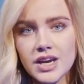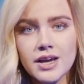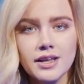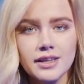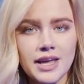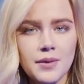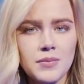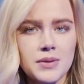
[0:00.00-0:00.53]

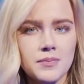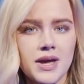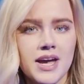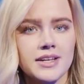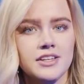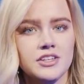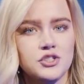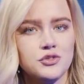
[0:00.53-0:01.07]
Let me
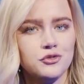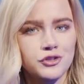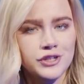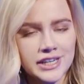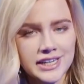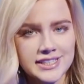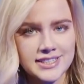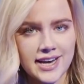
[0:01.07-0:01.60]
make this
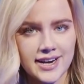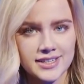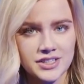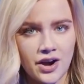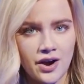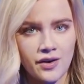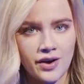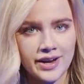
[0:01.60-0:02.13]
really
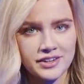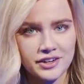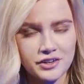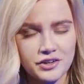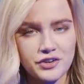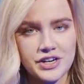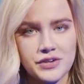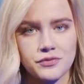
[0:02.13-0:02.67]
tactile and
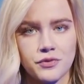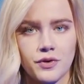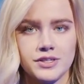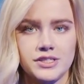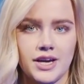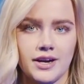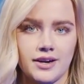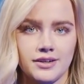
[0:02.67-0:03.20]
concrete for a second.